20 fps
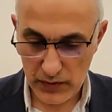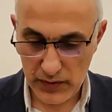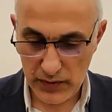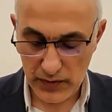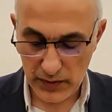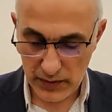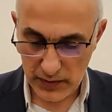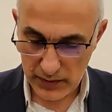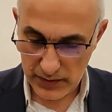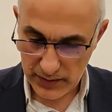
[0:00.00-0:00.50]
so
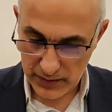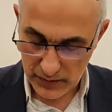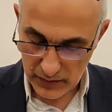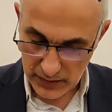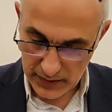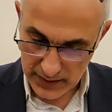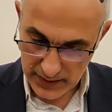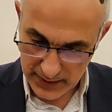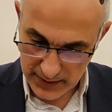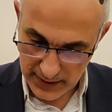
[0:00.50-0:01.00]
he's going
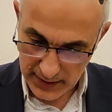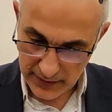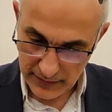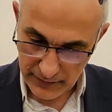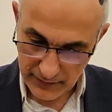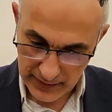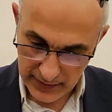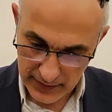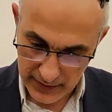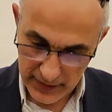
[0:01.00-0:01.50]
to stay
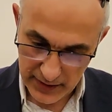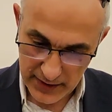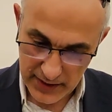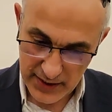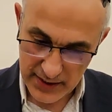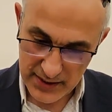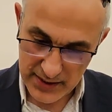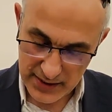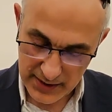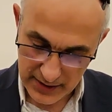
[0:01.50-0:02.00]
where he is